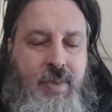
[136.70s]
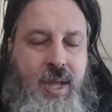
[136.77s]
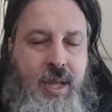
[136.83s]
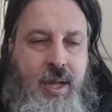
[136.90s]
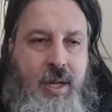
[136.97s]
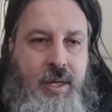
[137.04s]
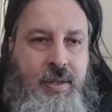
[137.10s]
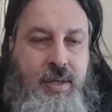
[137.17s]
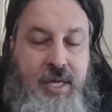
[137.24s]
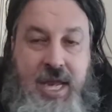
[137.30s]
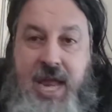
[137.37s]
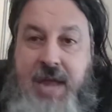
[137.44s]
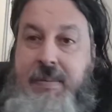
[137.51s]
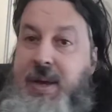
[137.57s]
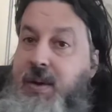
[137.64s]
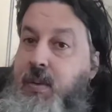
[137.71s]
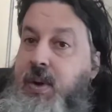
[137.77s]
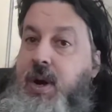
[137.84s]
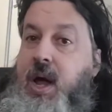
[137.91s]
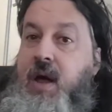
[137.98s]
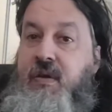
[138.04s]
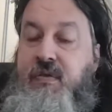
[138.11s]
The gaming
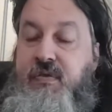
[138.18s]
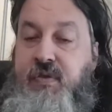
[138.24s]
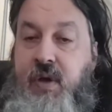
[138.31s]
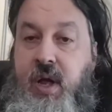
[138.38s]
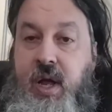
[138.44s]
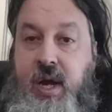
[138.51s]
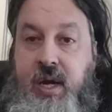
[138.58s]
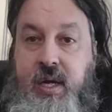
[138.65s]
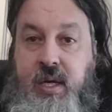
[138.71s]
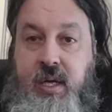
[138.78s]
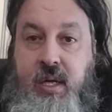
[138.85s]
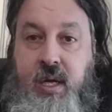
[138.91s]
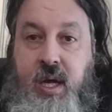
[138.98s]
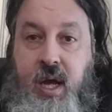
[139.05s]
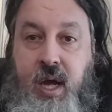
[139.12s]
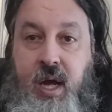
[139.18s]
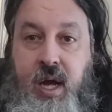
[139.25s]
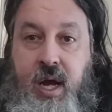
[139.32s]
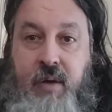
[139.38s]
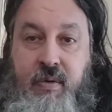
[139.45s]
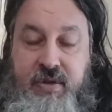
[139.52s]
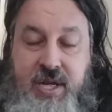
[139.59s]
went off fine.
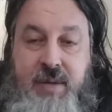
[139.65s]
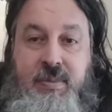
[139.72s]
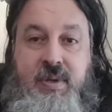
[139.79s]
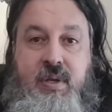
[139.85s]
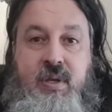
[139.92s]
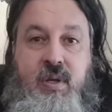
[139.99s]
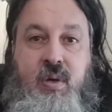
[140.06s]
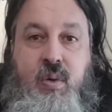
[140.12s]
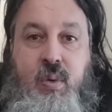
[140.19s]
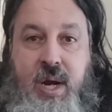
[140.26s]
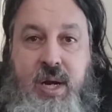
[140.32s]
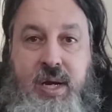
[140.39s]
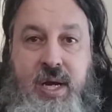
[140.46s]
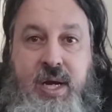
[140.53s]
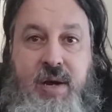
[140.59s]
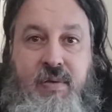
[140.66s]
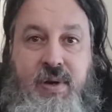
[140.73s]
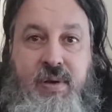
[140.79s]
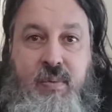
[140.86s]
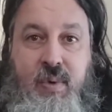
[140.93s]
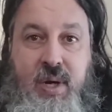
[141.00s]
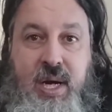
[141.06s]
I was able to do what I
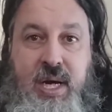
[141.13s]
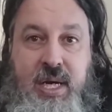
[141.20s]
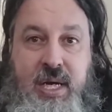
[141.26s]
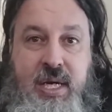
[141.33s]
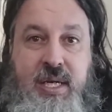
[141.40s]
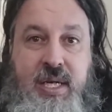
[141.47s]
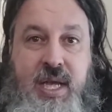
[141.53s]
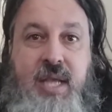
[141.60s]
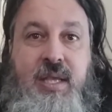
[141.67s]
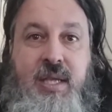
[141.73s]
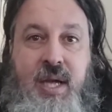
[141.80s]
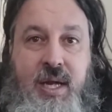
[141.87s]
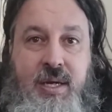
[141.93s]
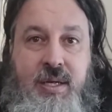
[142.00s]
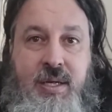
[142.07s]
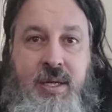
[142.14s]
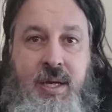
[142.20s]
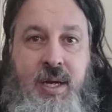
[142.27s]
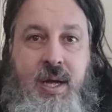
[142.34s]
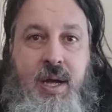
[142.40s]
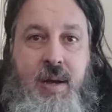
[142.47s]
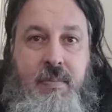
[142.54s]
needed to get done.
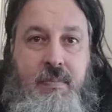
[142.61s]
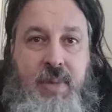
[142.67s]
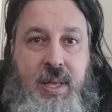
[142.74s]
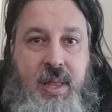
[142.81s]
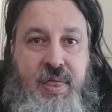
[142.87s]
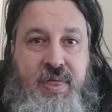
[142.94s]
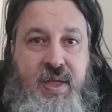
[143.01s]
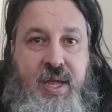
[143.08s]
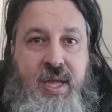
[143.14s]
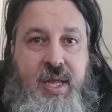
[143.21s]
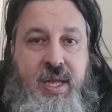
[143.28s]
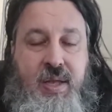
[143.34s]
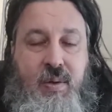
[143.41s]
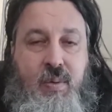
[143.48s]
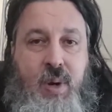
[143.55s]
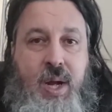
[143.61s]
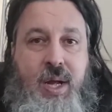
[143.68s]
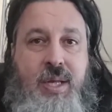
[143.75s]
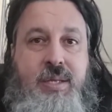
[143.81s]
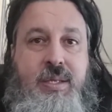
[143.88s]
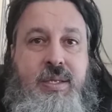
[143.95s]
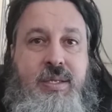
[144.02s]
But the thing
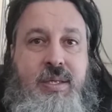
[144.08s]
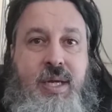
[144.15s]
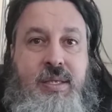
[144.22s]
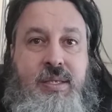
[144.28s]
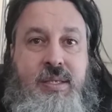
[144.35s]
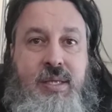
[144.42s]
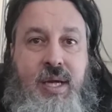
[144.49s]
was is that...